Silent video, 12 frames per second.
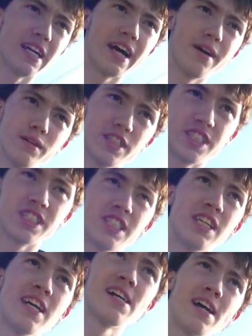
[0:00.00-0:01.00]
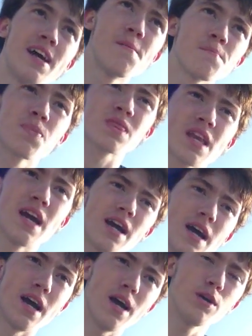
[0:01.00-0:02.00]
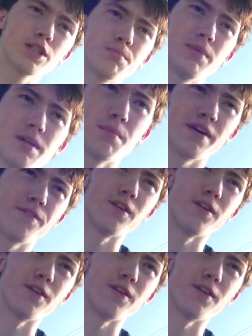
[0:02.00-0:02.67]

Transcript: I wish, I wish me and my